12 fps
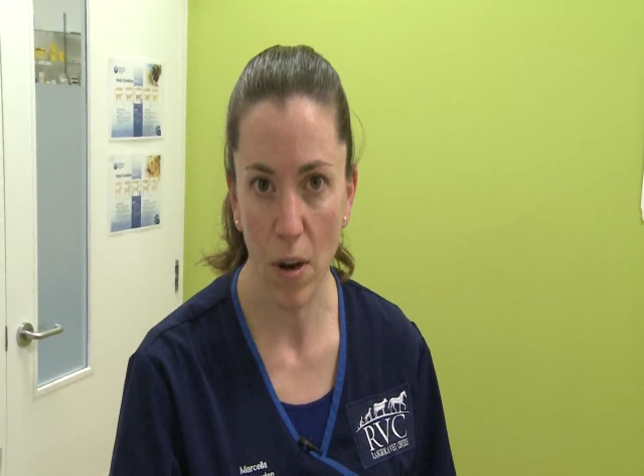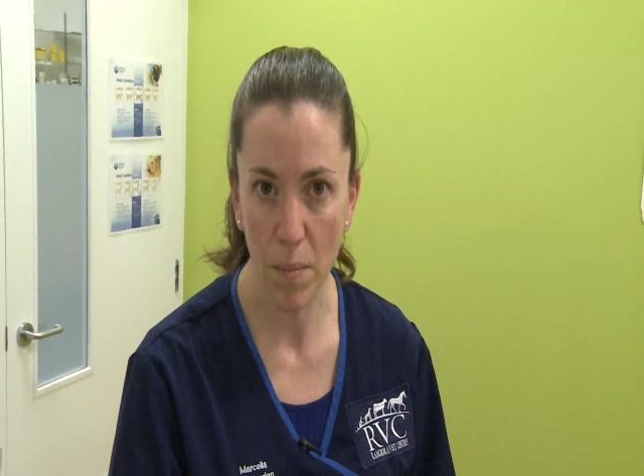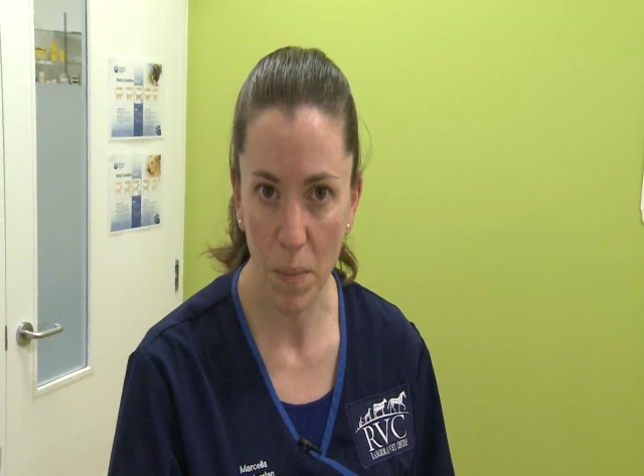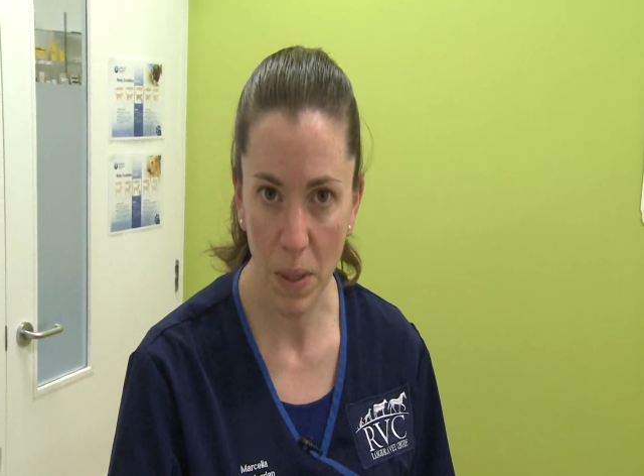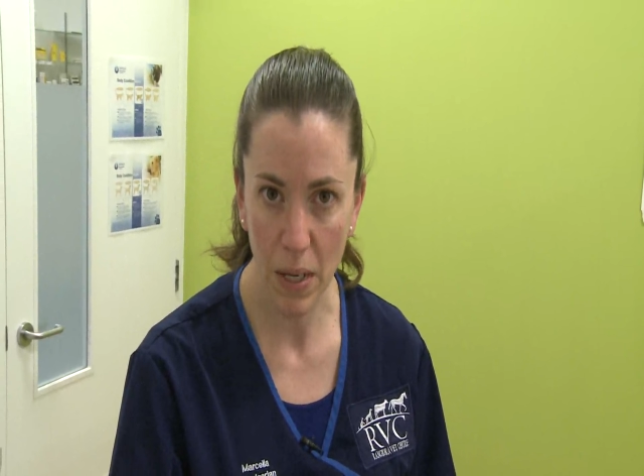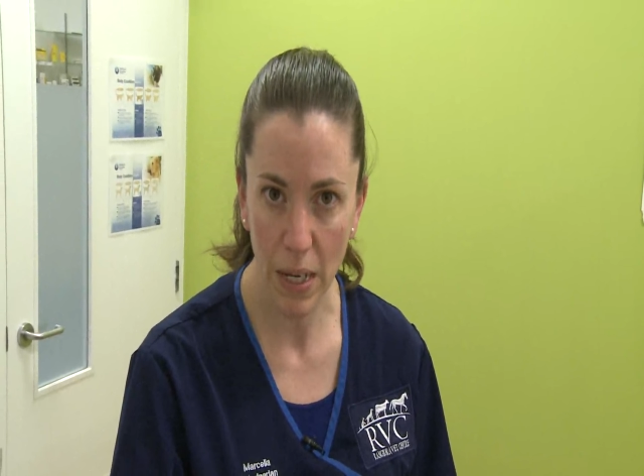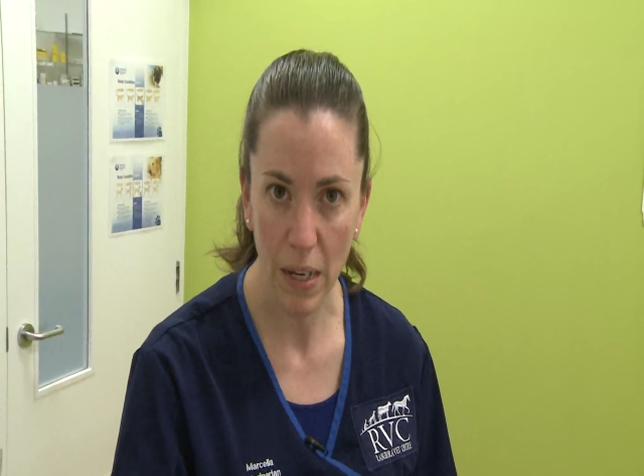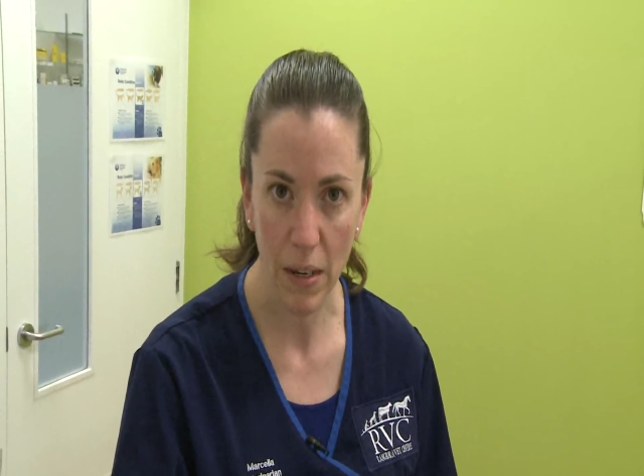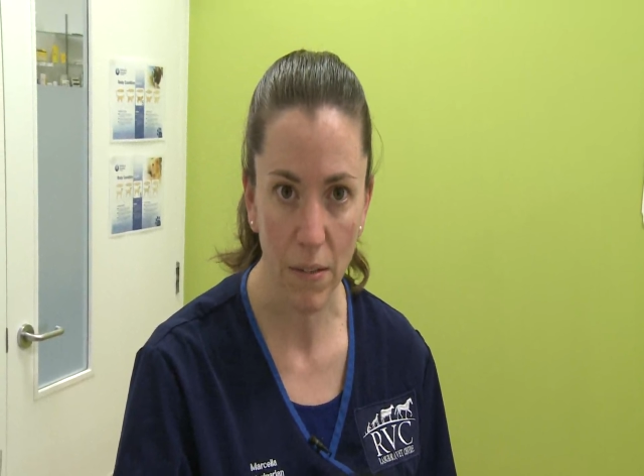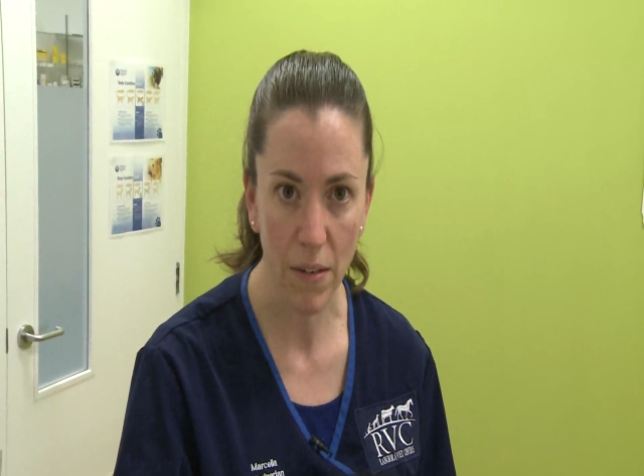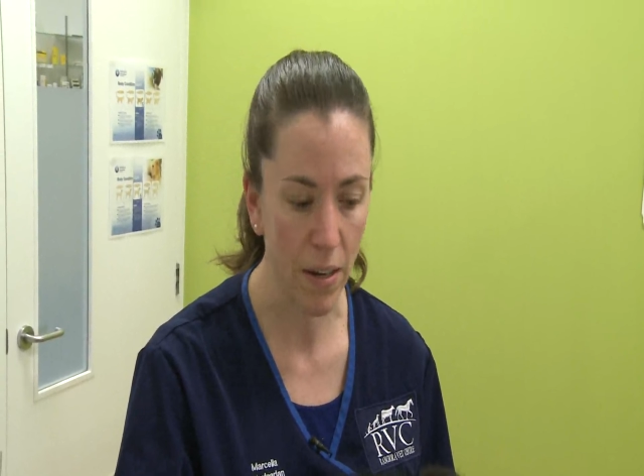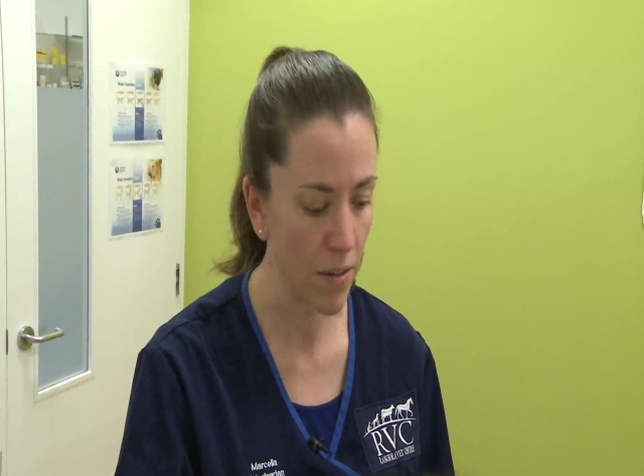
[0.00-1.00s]

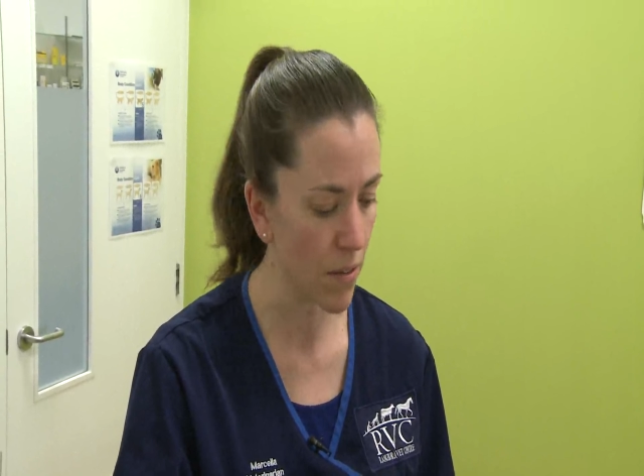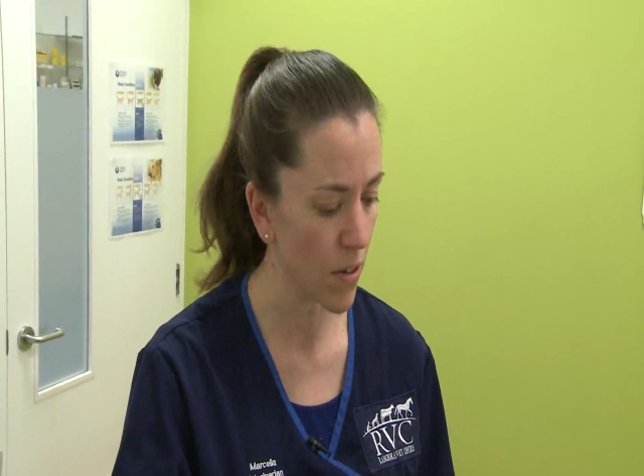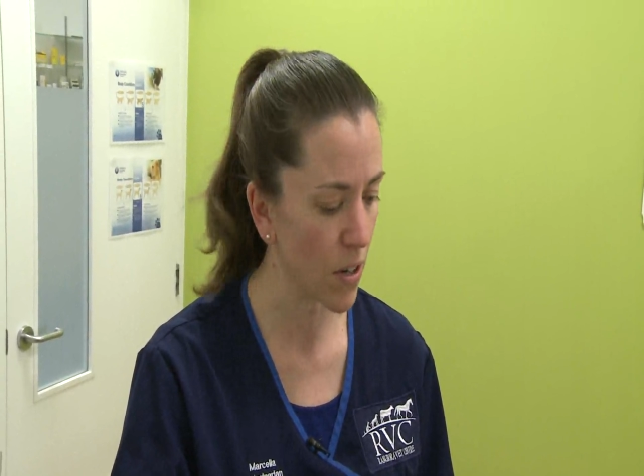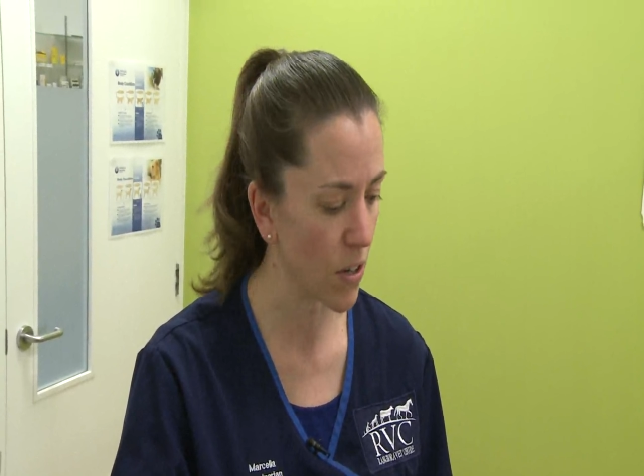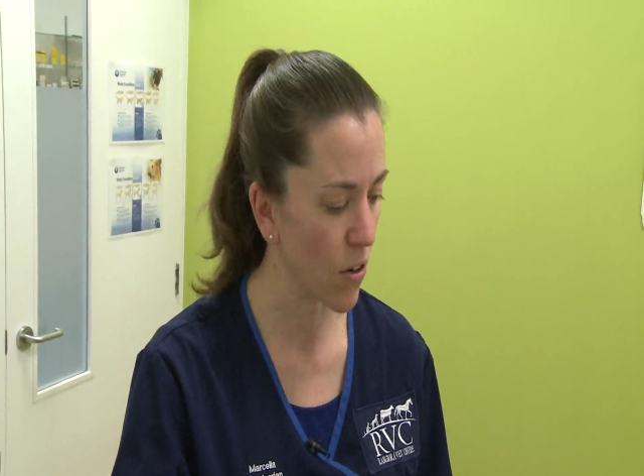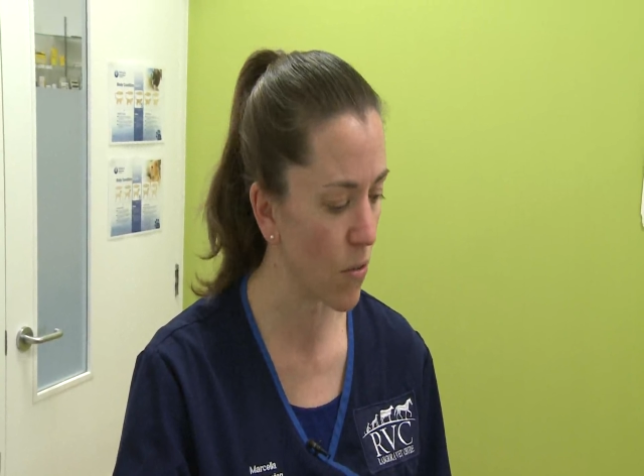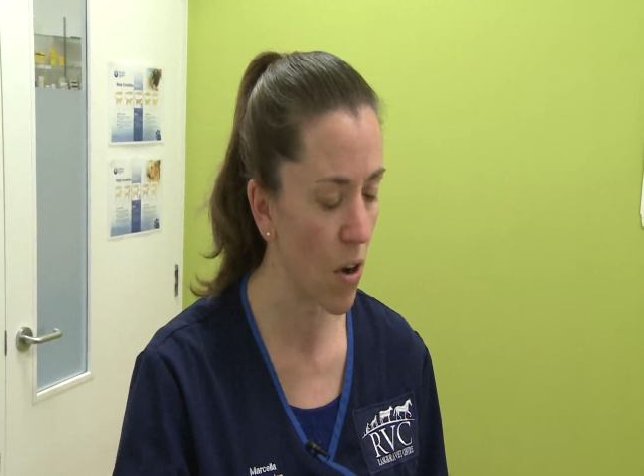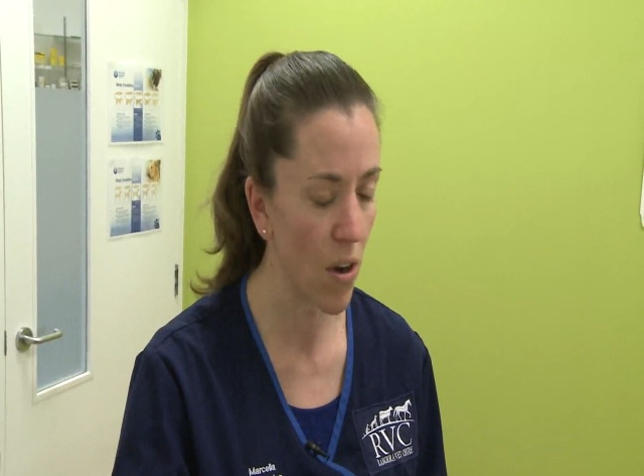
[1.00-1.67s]
grumpy and you know,